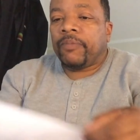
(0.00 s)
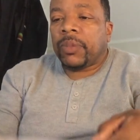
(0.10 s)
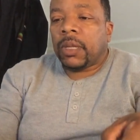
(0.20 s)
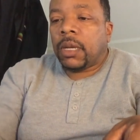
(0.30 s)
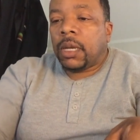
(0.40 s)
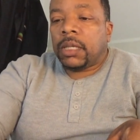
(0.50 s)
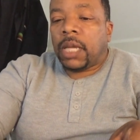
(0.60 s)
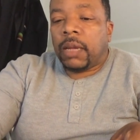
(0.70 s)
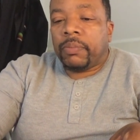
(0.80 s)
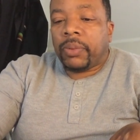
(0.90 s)
They
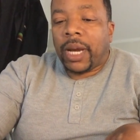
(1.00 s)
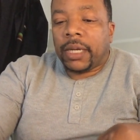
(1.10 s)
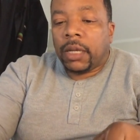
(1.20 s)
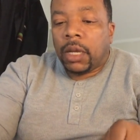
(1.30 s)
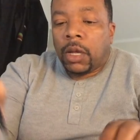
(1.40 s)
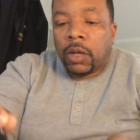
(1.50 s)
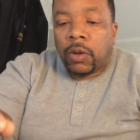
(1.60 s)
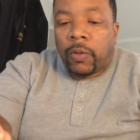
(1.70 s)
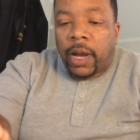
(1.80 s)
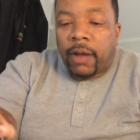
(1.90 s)
bred
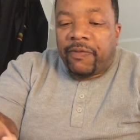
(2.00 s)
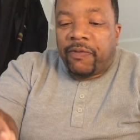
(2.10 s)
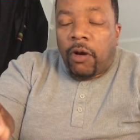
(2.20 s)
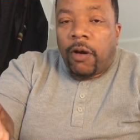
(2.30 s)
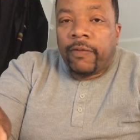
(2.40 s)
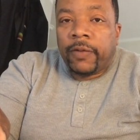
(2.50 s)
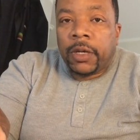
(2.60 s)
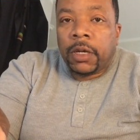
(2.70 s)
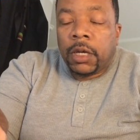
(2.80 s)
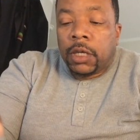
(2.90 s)
grandfather
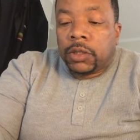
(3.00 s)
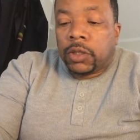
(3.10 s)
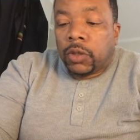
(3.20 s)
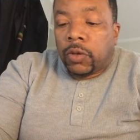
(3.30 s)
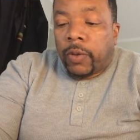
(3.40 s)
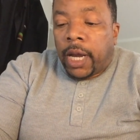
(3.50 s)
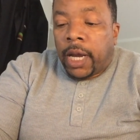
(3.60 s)
to granddaughter.